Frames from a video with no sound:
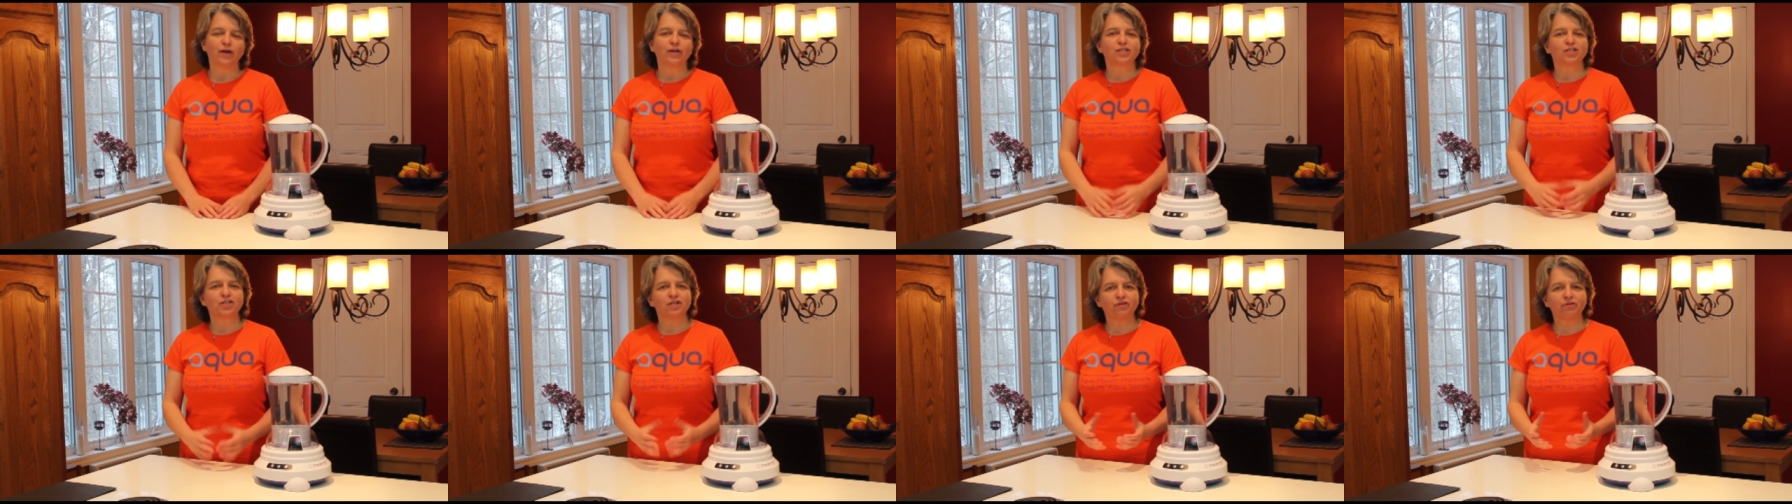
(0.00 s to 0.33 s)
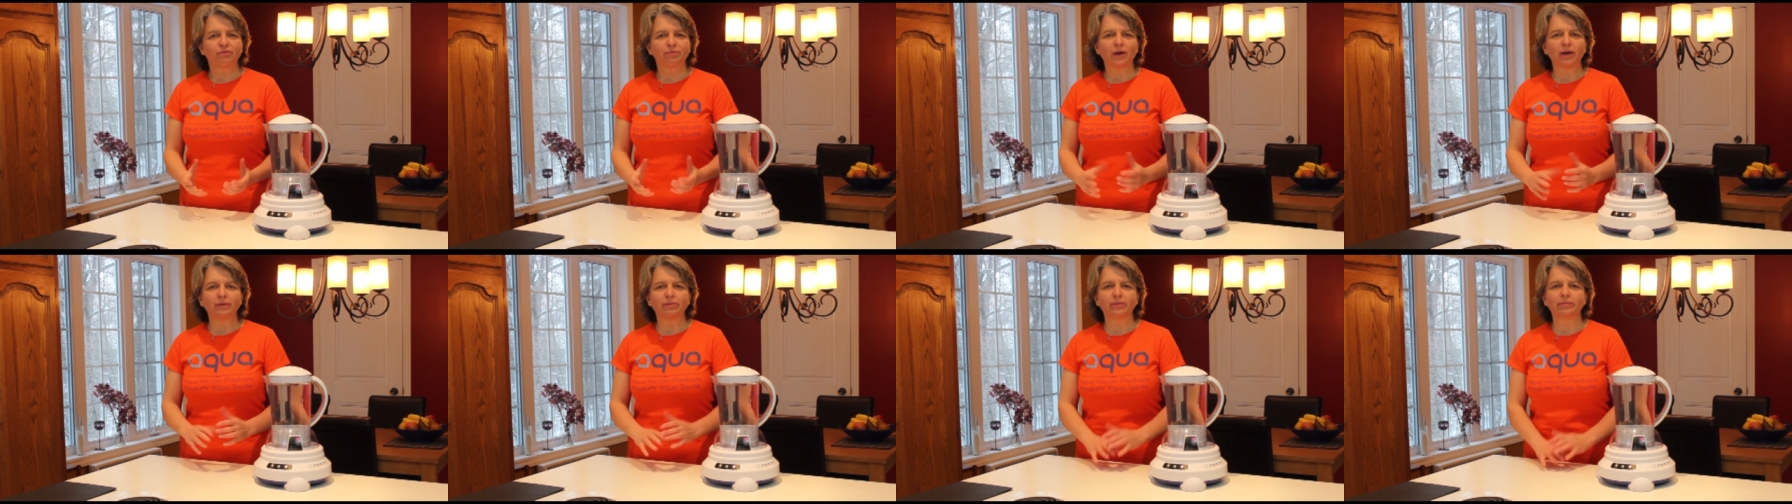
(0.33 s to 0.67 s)
So you've
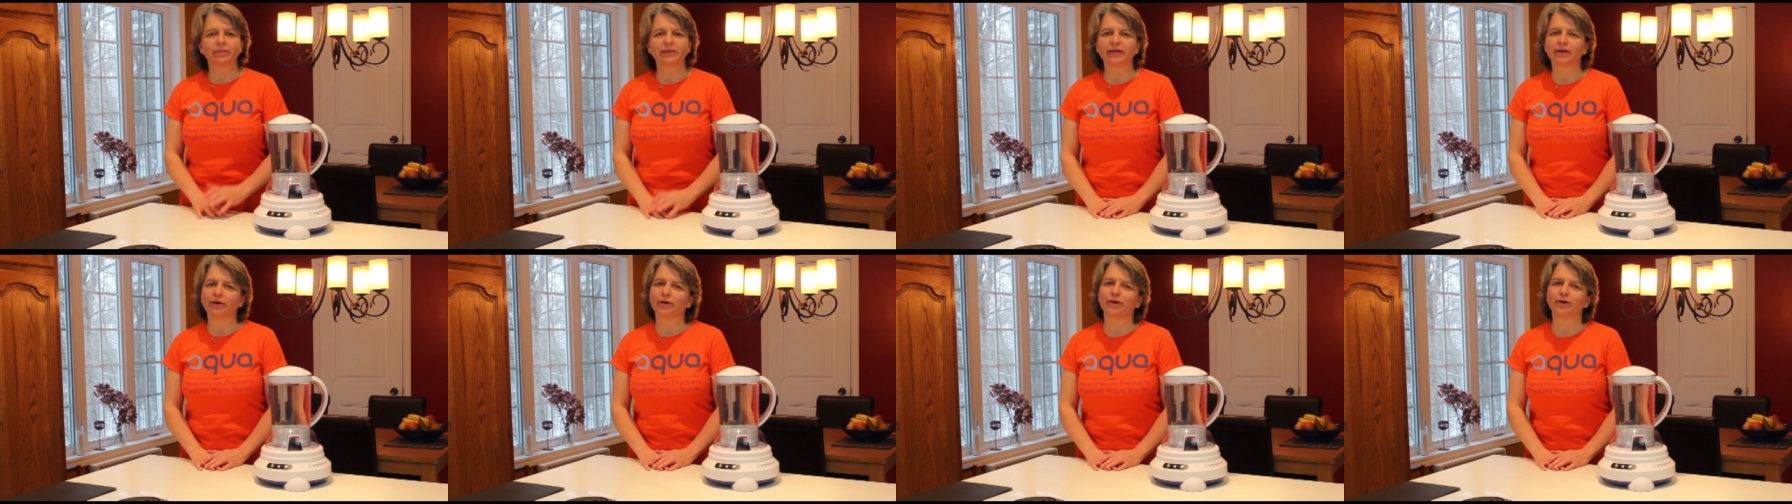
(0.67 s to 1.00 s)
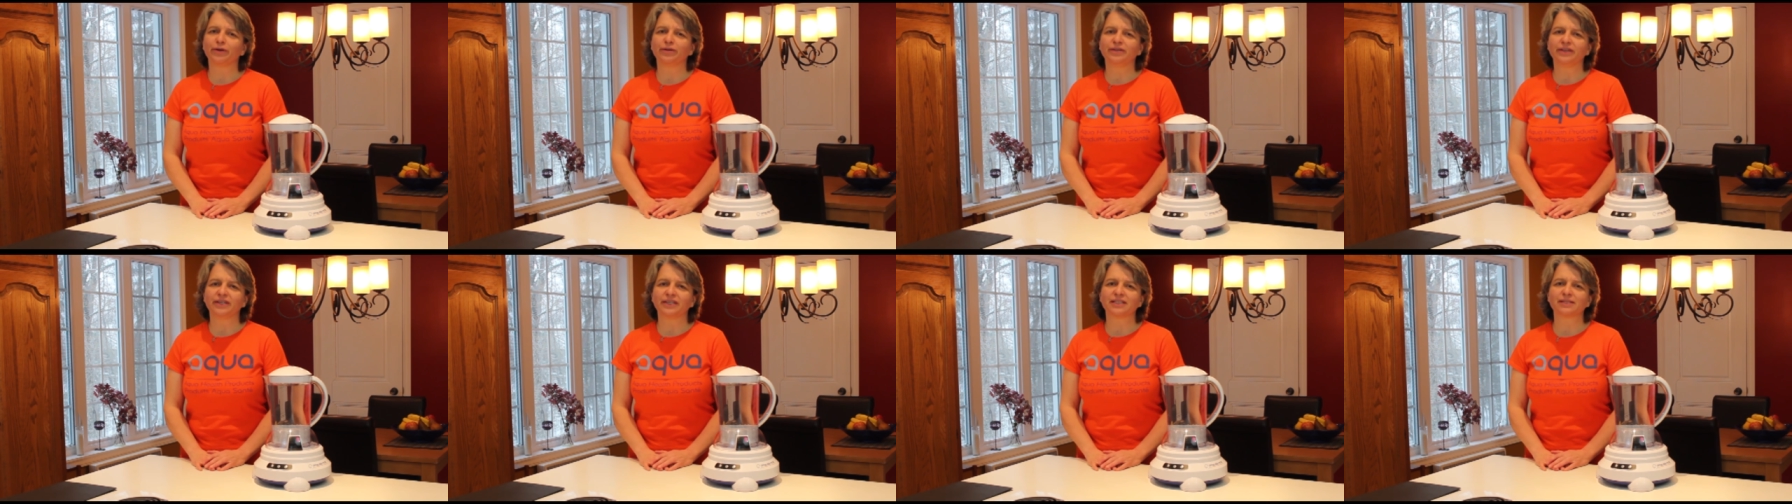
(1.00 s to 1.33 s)
probably
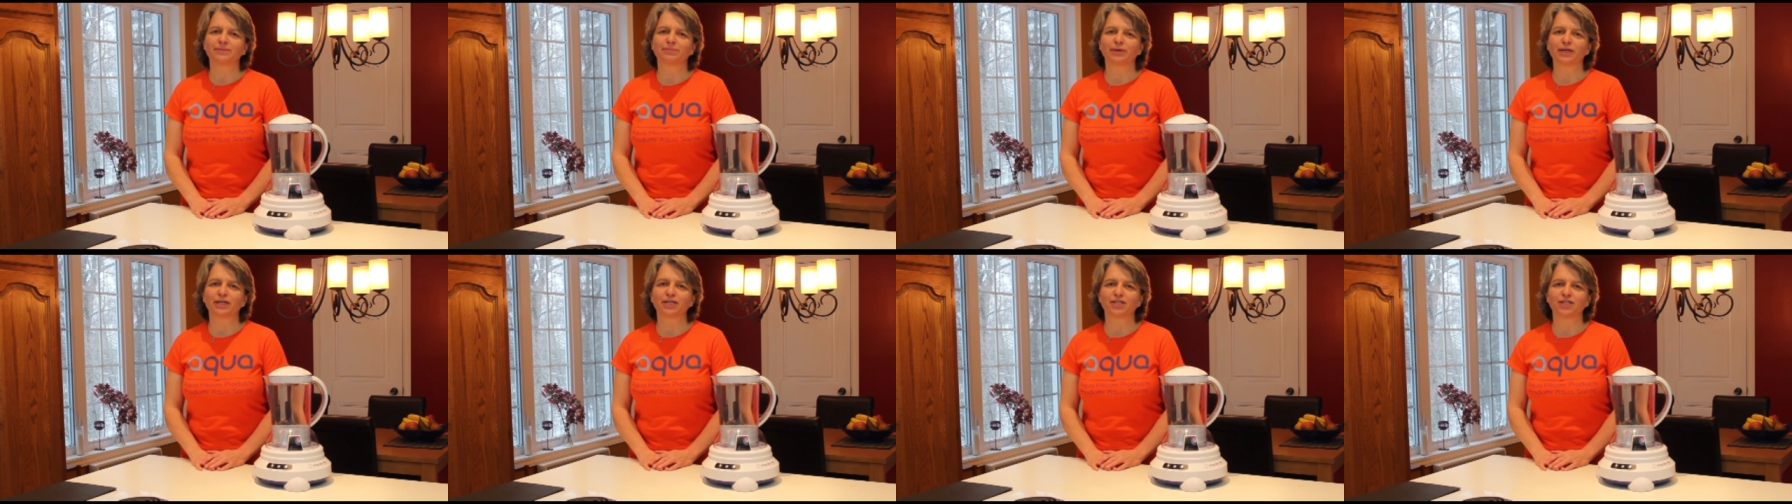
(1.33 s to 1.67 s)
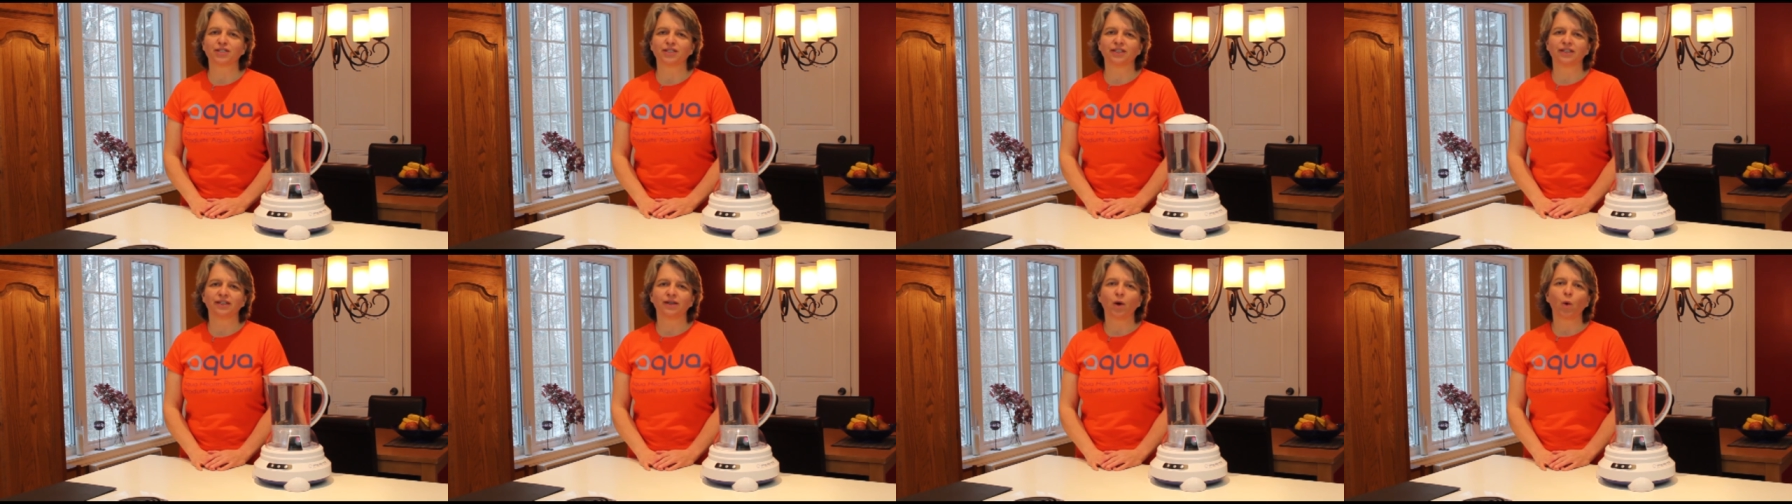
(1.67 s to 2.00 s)
heard the
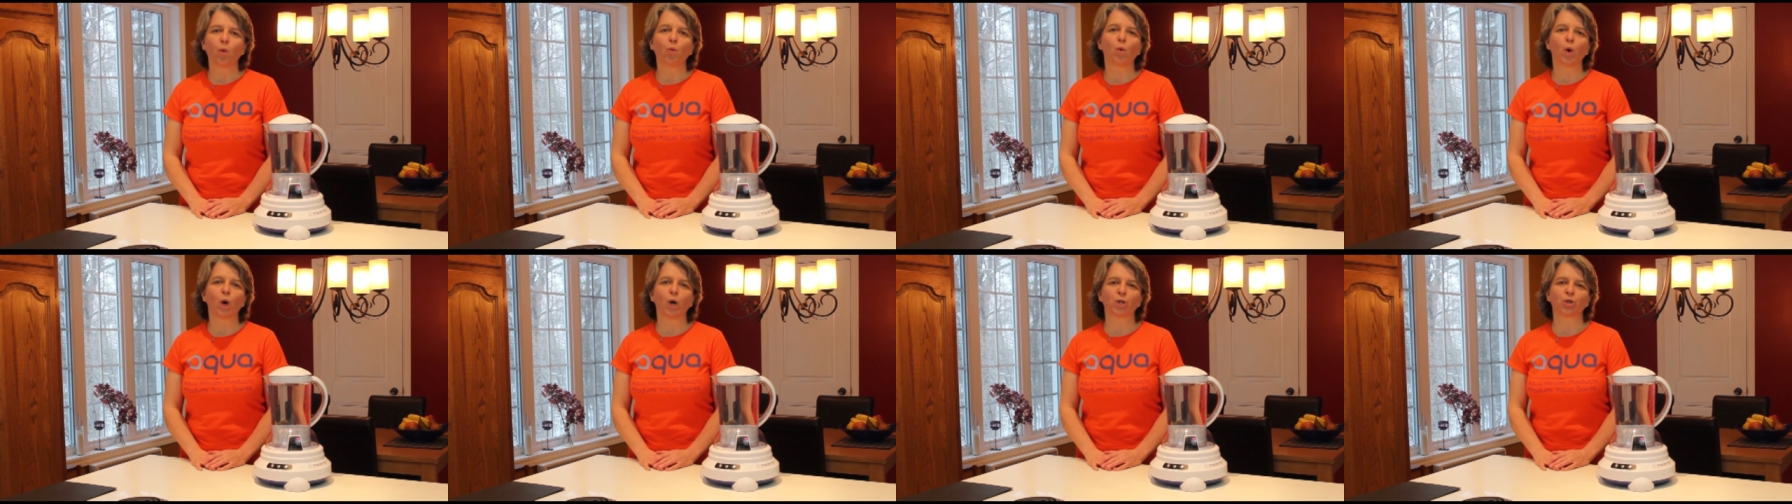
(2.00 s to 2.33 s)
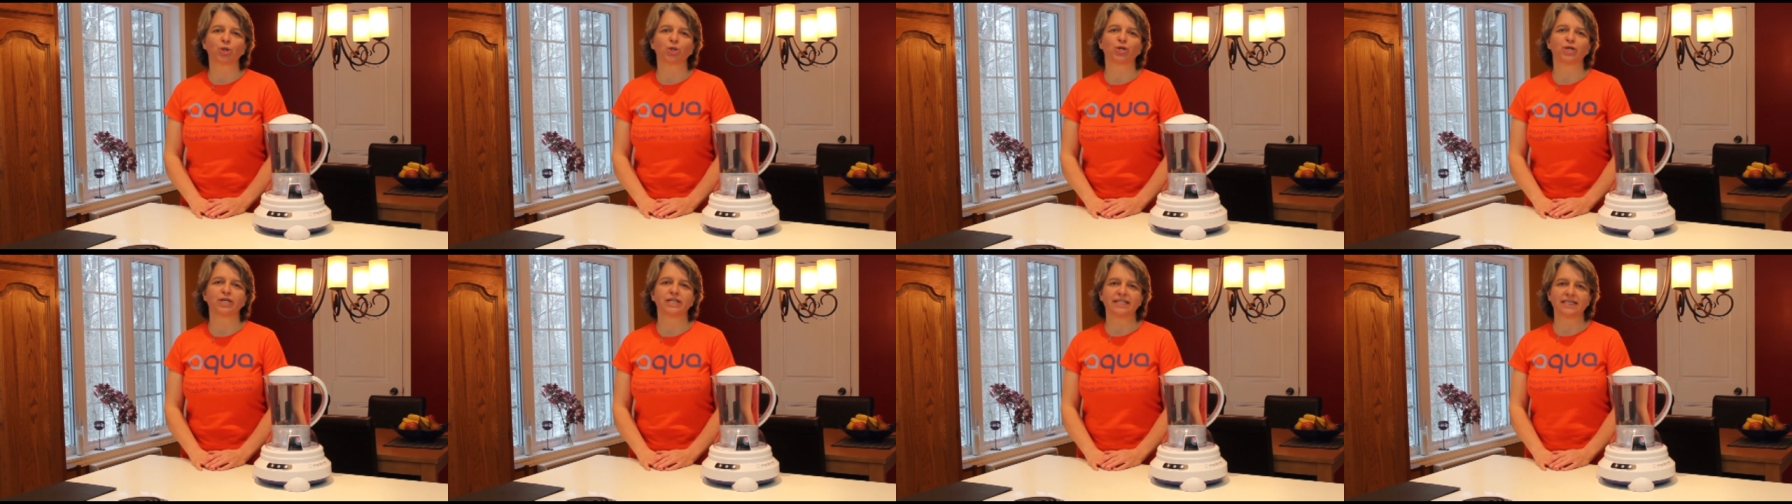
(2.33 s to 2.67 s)
expression,
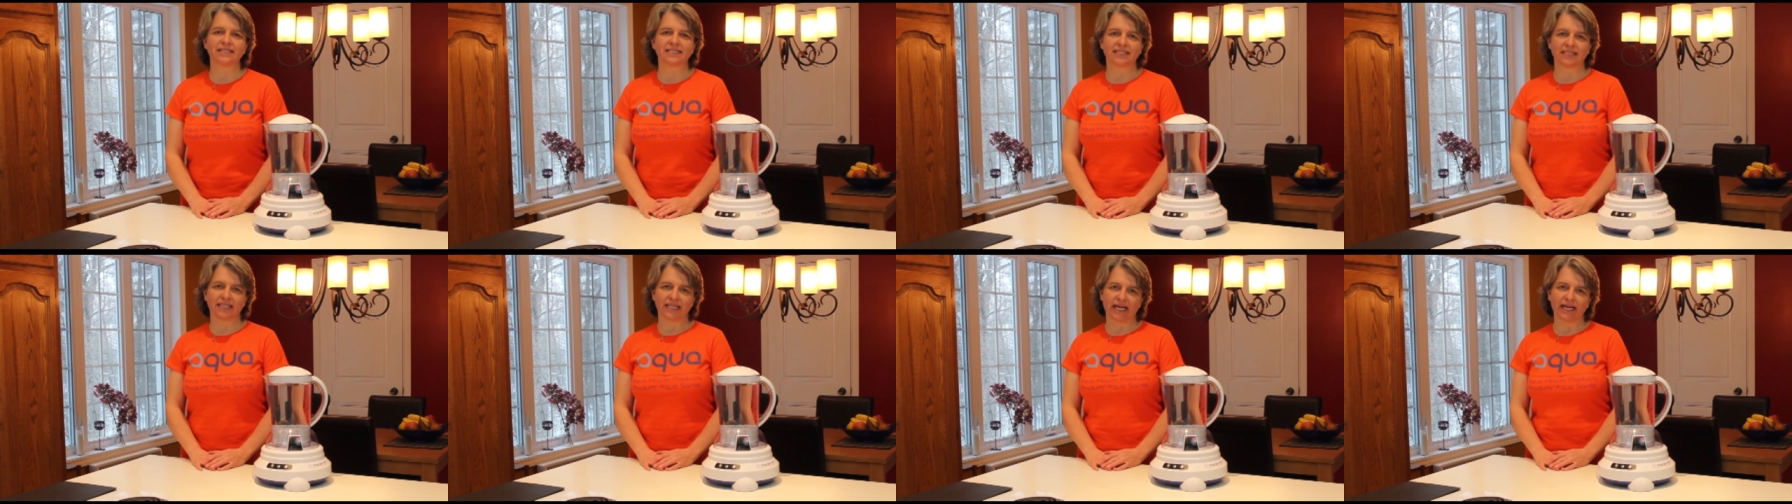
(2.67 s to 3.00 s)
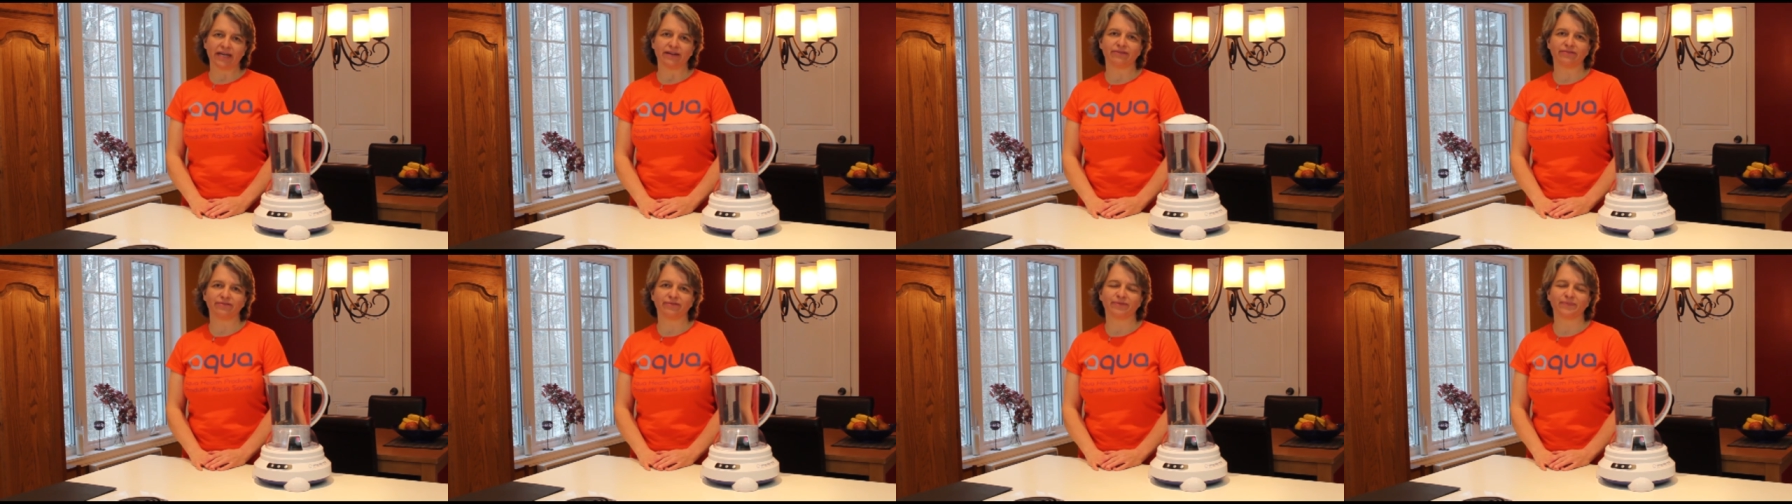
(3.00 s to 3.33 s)
water is
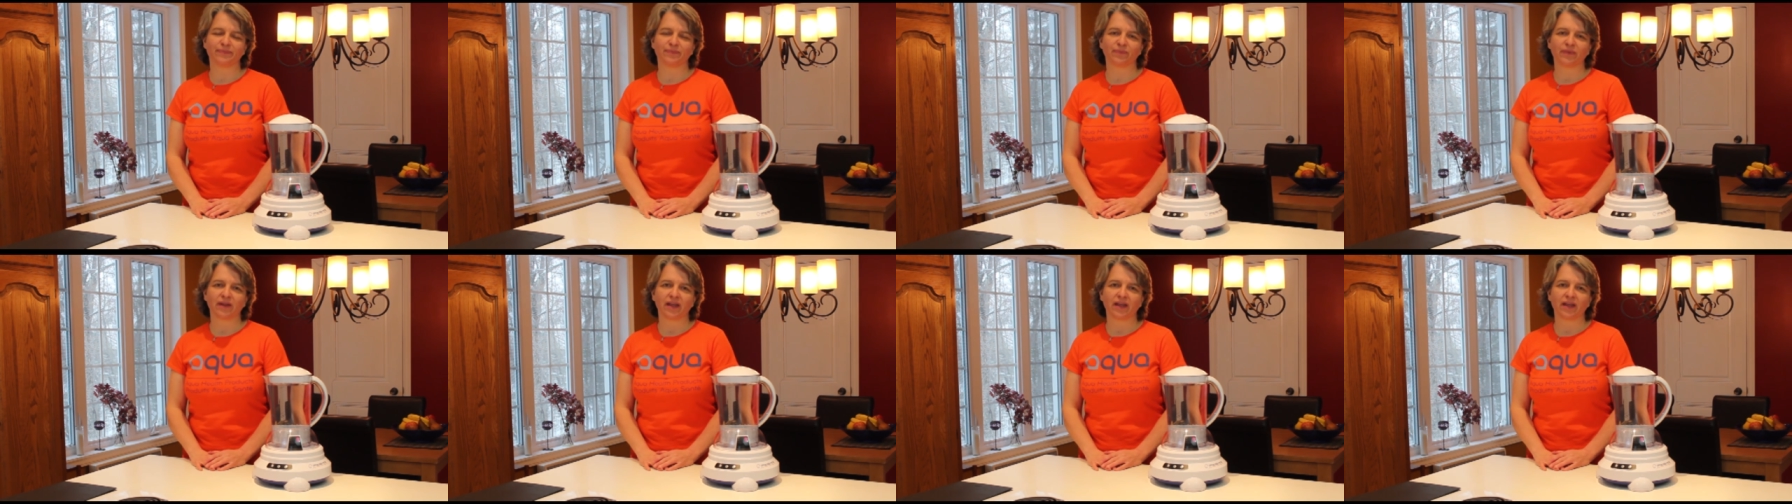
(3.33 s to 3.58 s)
life.